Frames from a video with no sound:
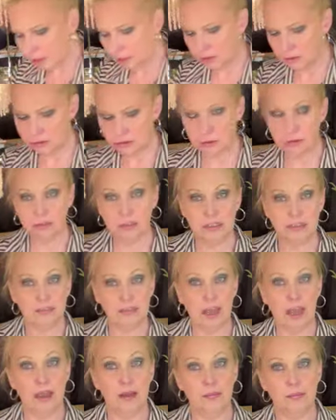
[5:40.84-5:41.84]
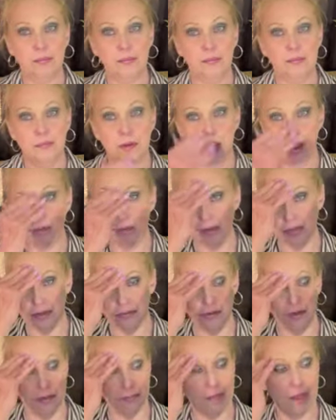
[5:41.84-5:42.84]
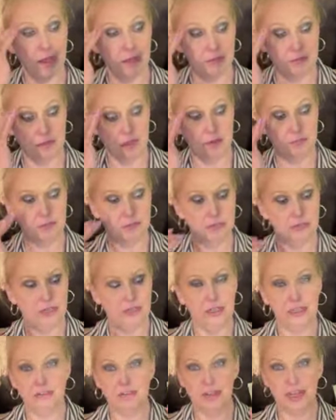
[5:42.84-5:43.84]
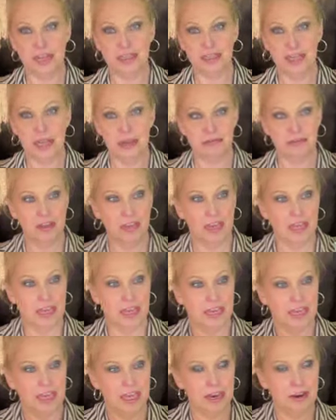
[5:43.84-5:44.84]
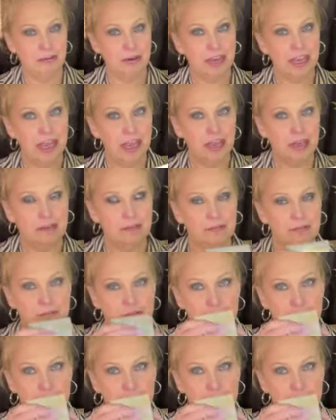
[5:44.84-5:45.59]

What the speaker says: So since I'm not going to get rid of the box, I'm just going to leave it like that. Here we go.